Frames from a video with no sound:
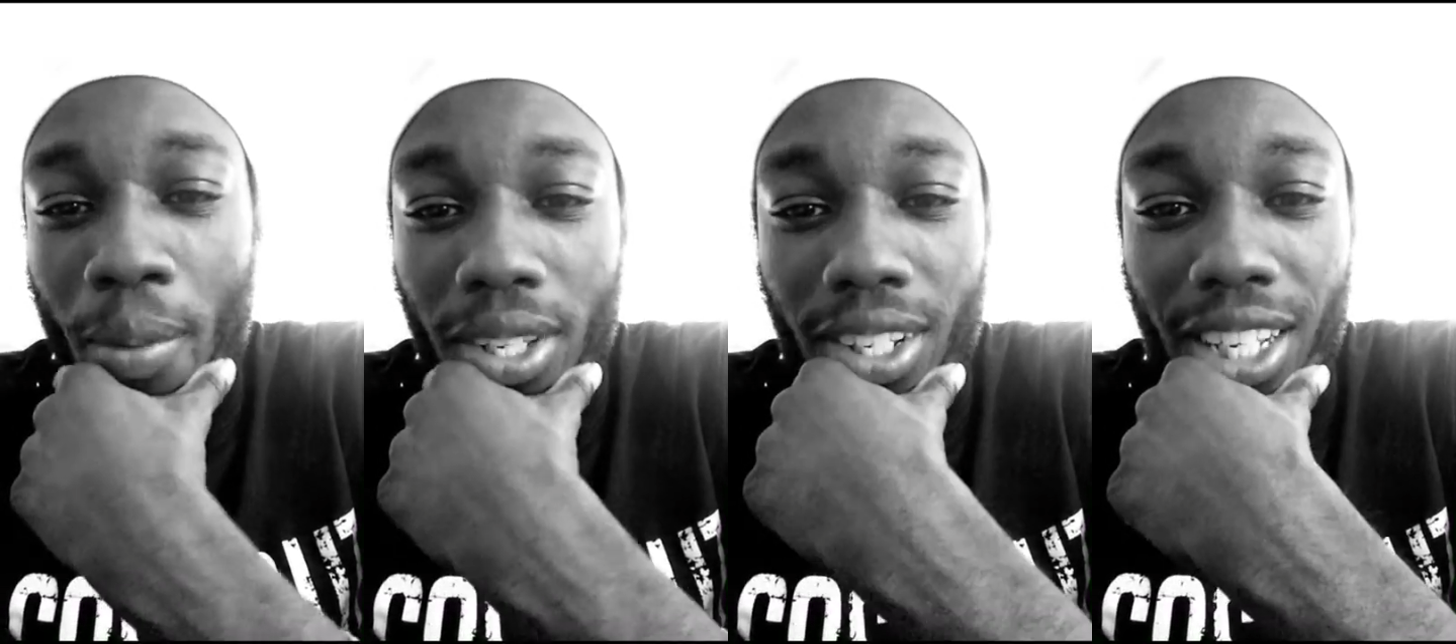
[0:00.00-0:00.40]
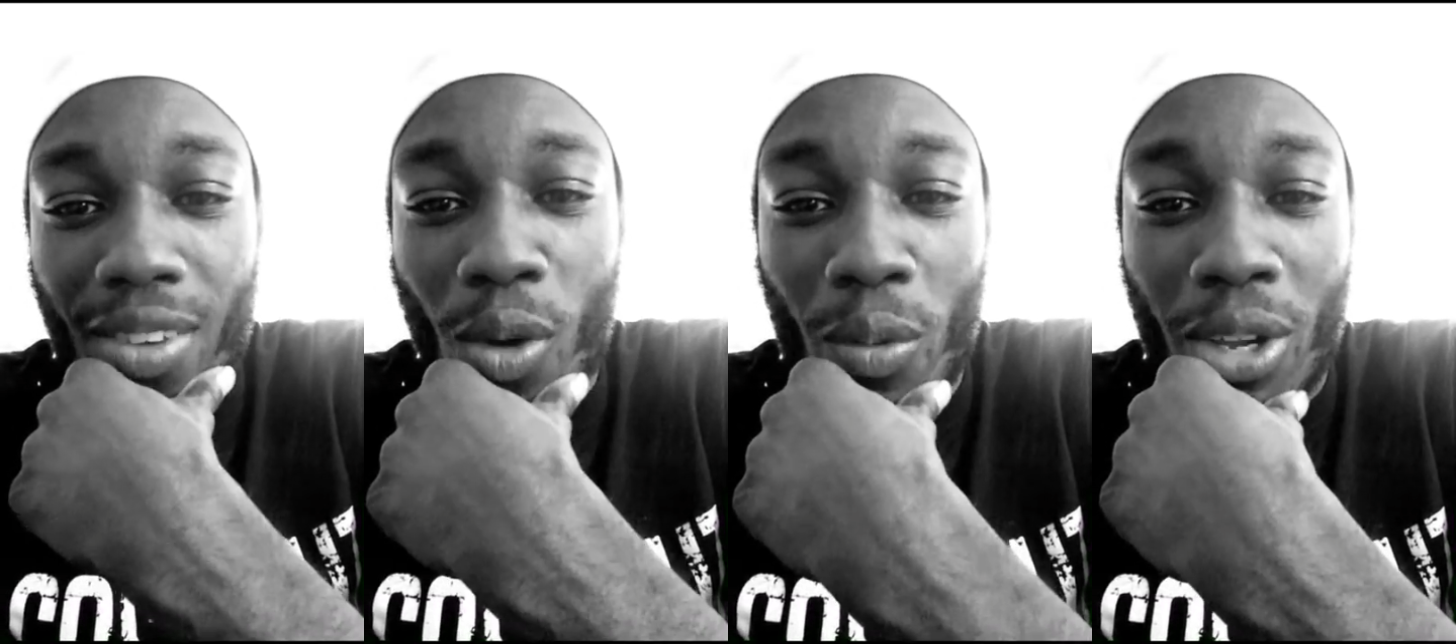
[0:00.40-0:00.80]
or something because
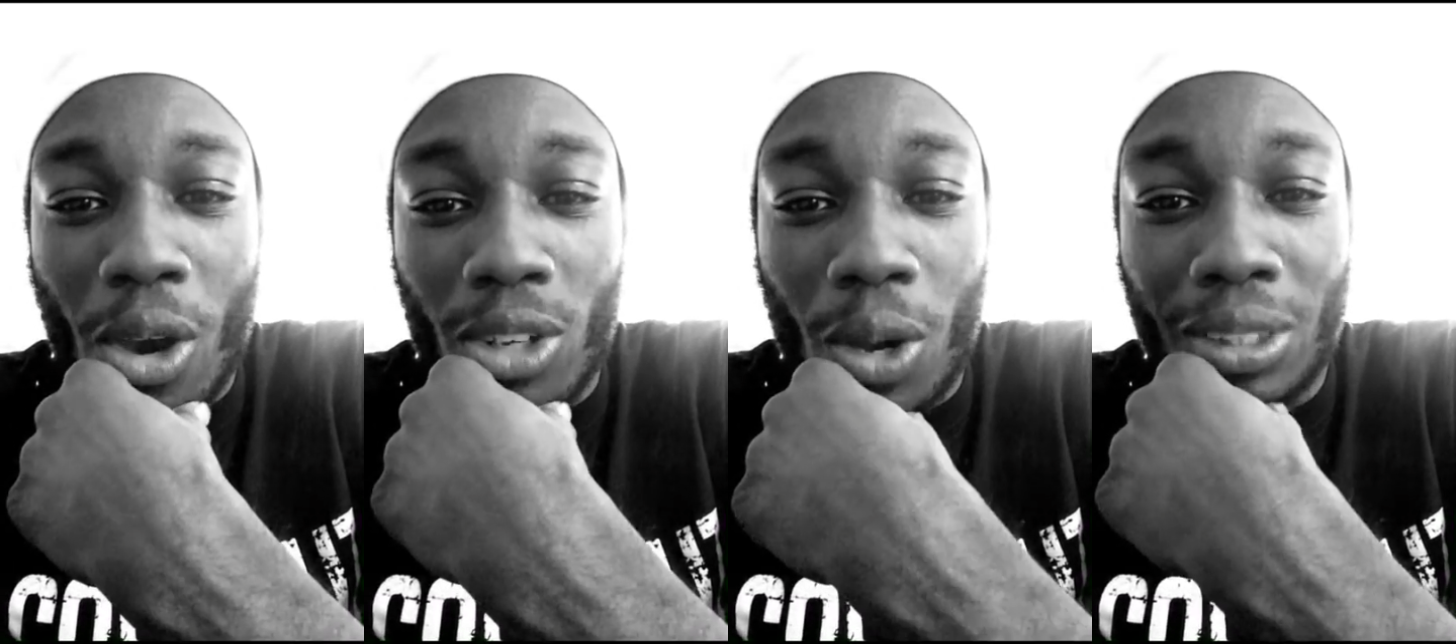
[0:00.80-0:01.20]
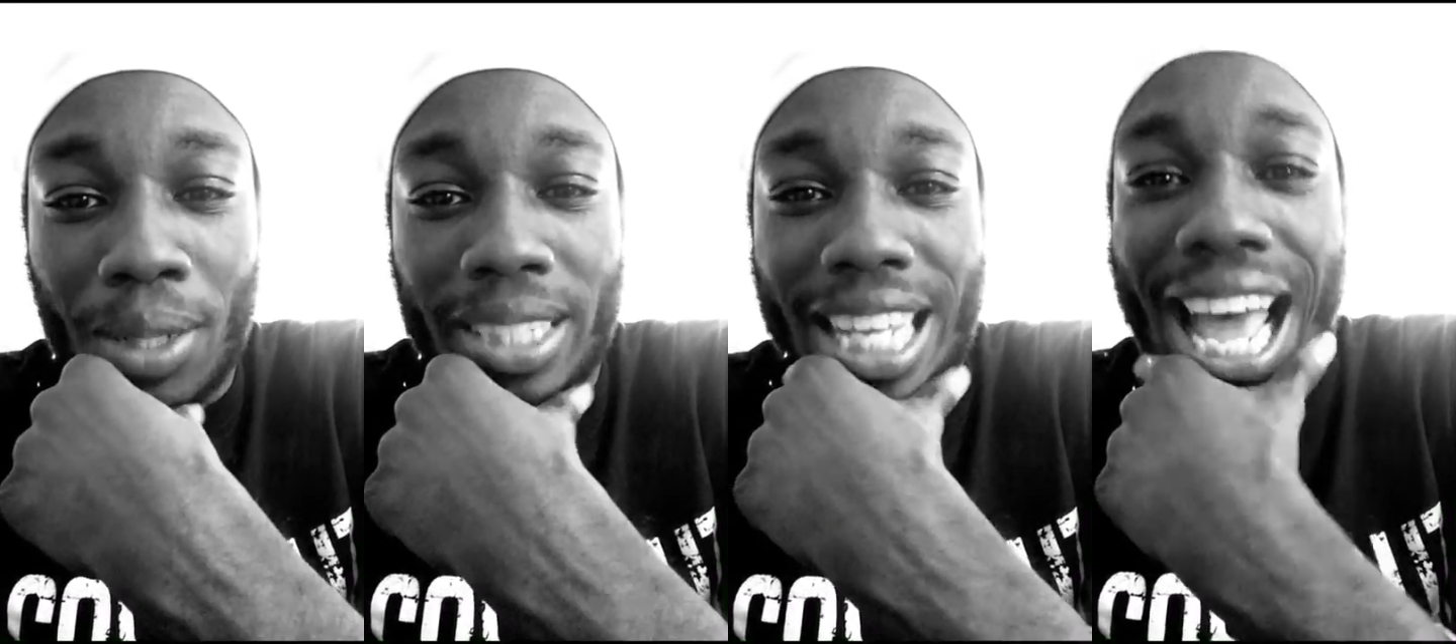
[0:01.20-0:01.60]
everywhere we go, there's always
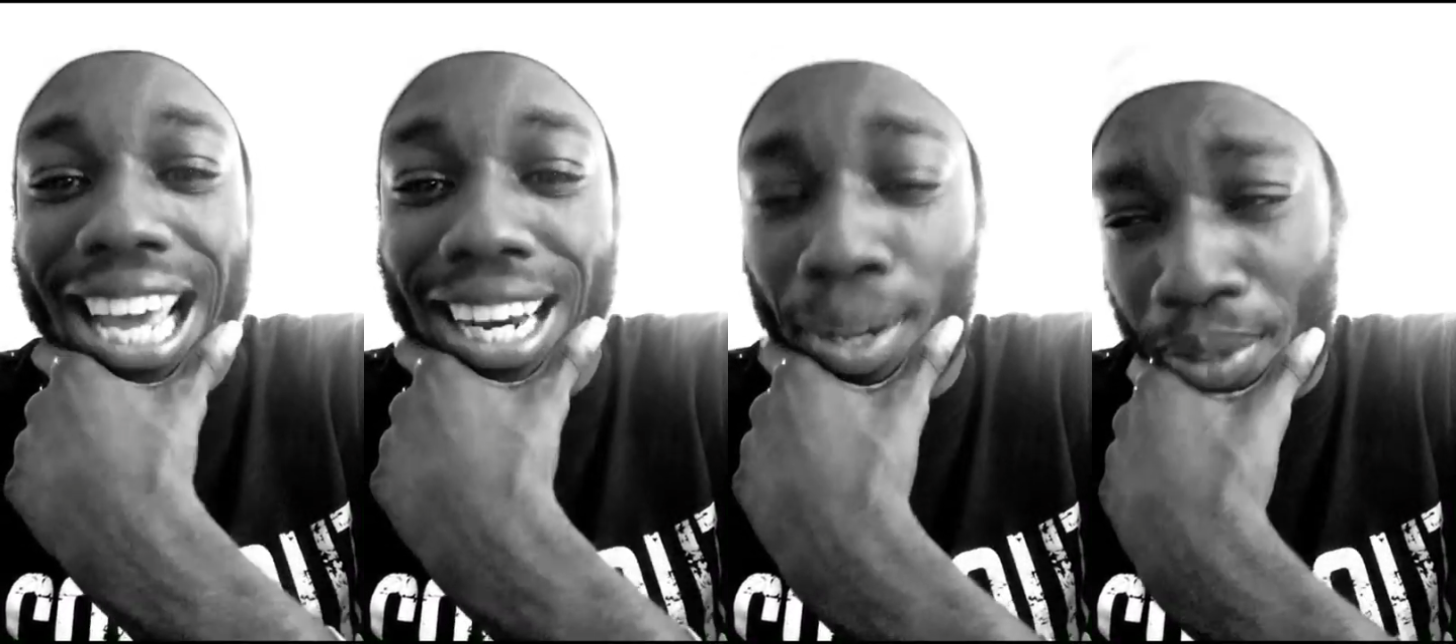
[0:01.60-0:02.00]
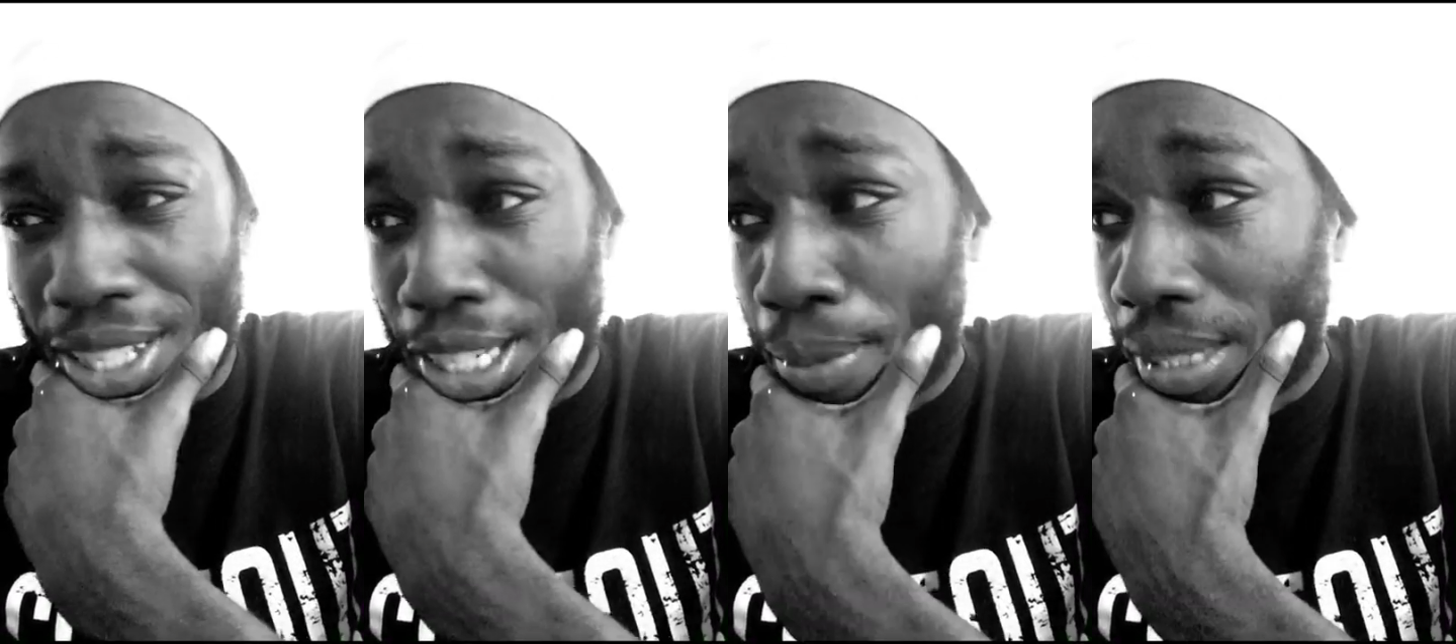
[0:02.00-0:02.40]
something tied up
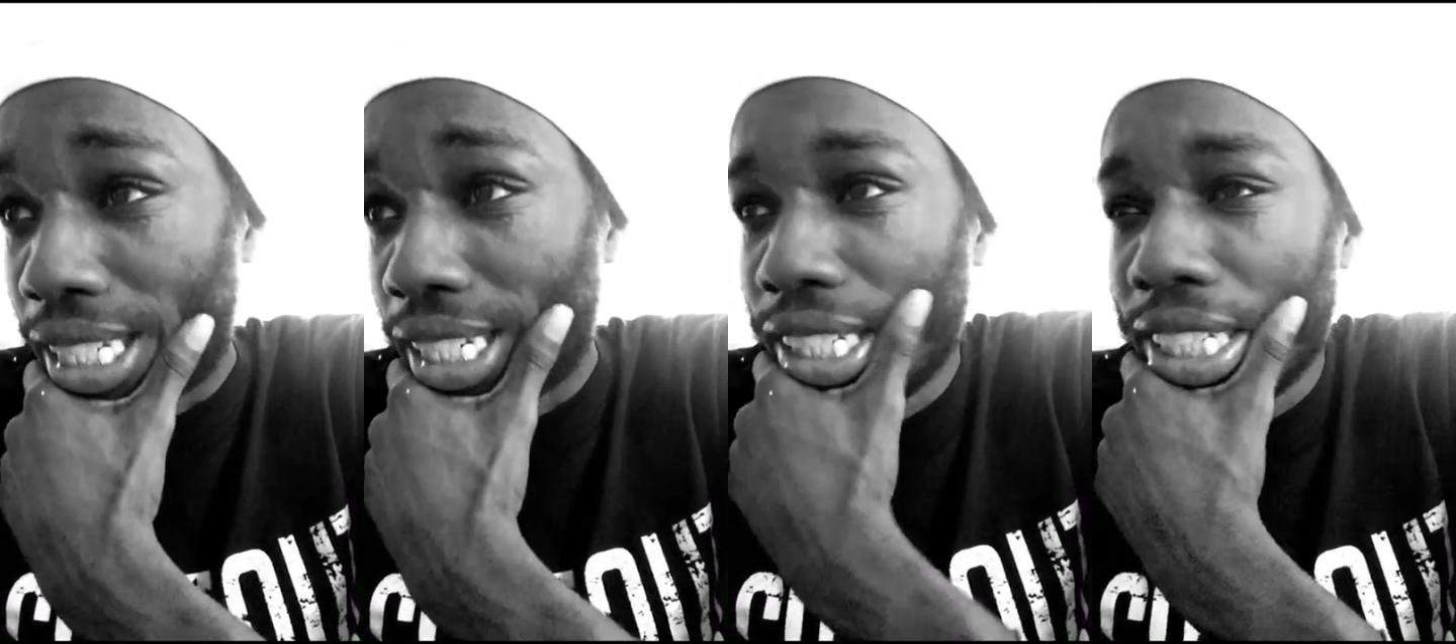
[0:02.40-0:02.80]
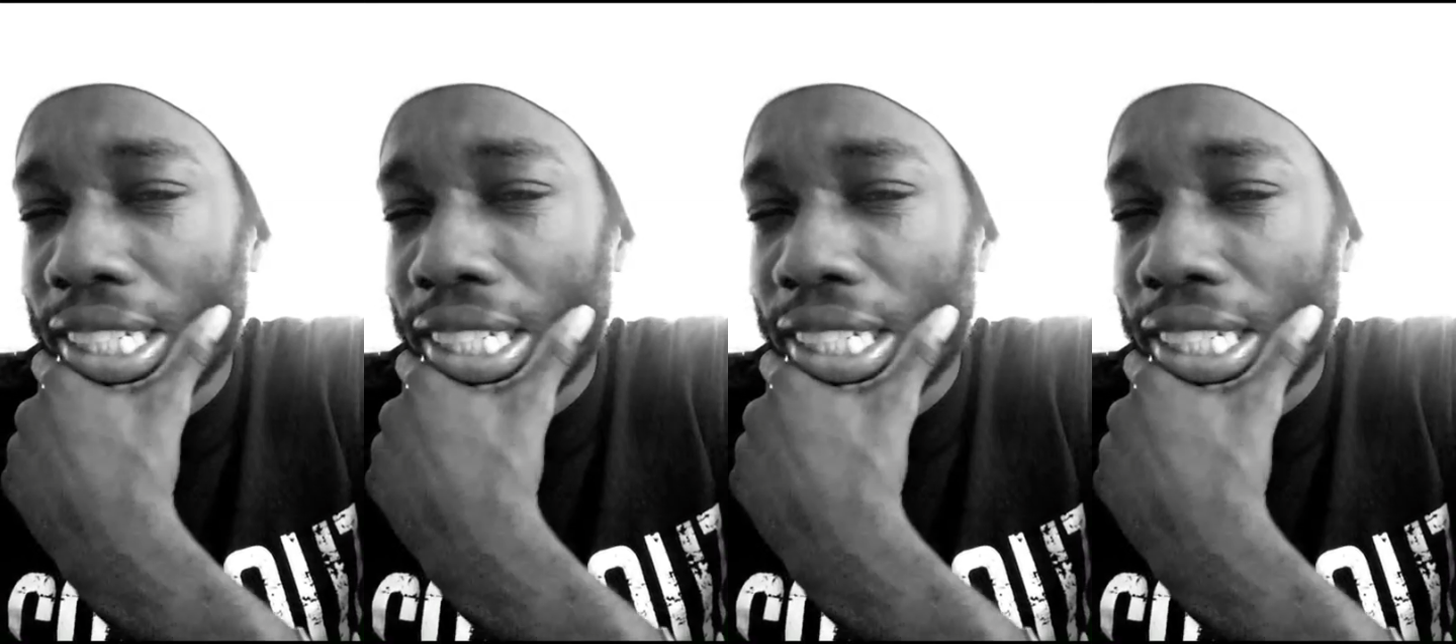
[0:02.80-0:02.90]
in something.